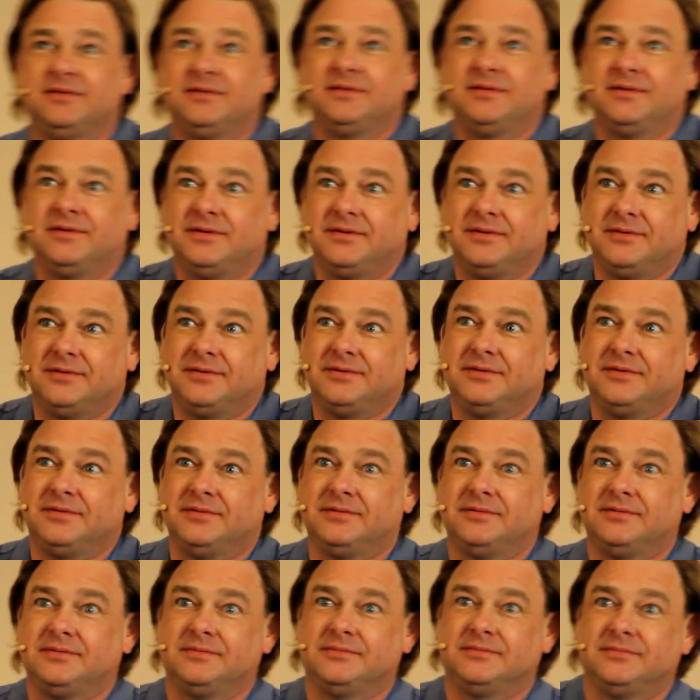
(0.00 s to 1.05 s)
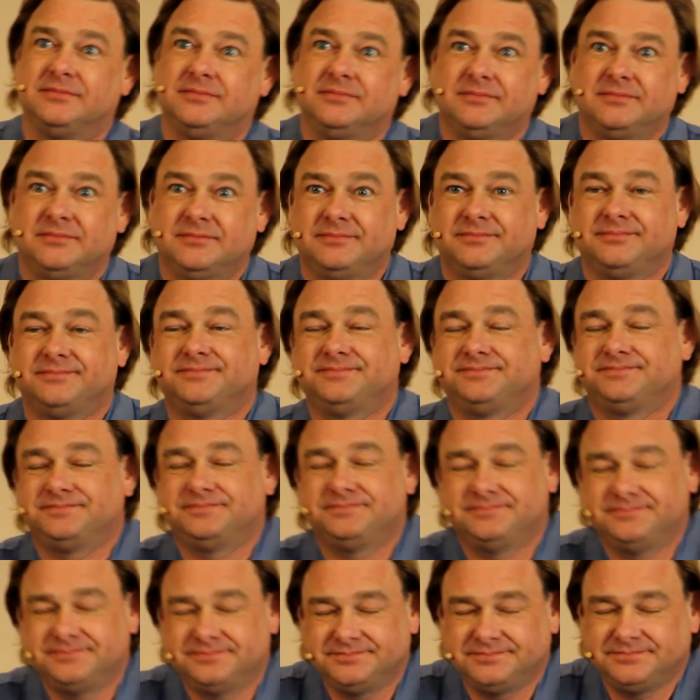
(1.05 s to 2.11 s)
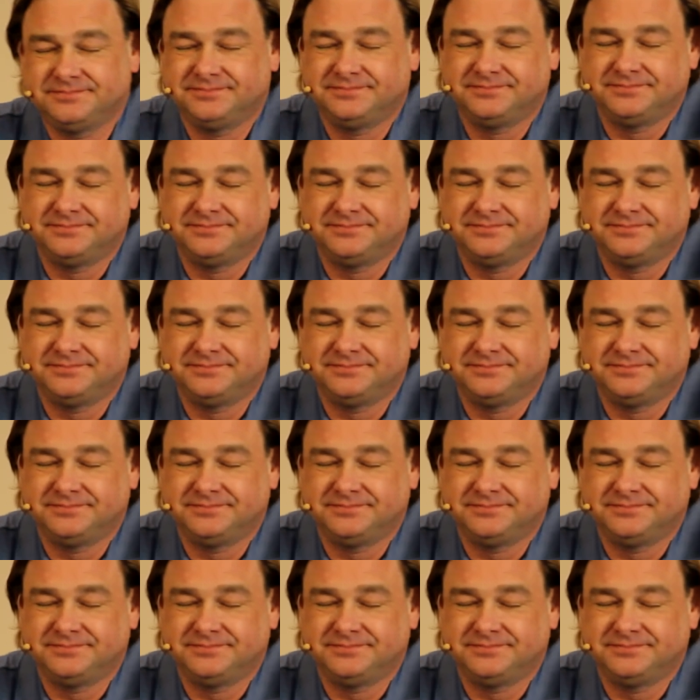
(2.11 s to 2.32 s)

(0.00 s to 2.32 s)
(no one is talking)